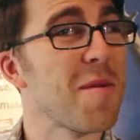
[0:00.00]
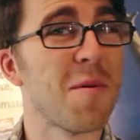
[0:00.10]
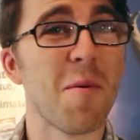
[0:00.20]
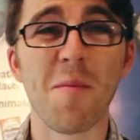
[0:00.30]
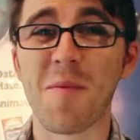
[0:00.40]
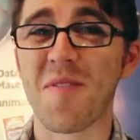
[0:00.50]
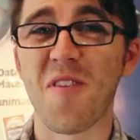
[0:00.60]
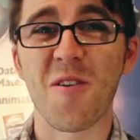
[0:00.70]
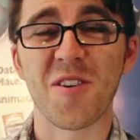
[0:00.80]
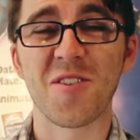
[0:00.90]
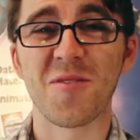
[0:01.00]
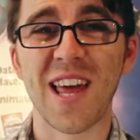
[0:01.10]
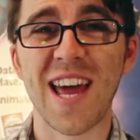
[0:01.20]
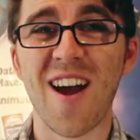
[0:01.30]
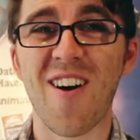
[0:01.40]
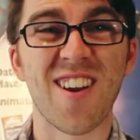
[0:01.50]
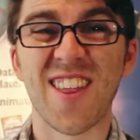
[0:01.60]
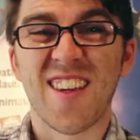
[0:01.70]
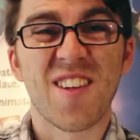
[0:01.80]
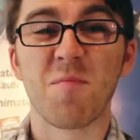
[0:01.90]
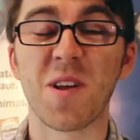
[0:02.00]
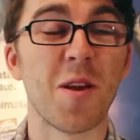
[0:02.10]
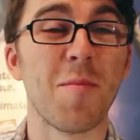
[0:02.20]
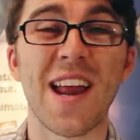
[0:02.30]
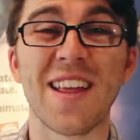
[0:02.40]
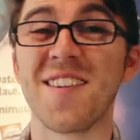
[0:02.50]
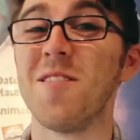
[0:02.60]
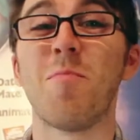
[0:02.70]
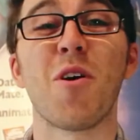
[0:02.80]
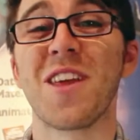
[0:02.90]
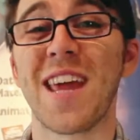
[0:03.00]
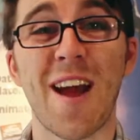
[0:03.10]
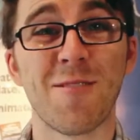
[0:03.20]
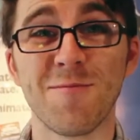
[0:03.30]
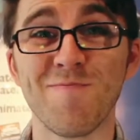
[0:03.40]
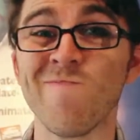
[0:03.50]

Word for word: stop the mummy before it's too late, or are they simply going to be added to the body count?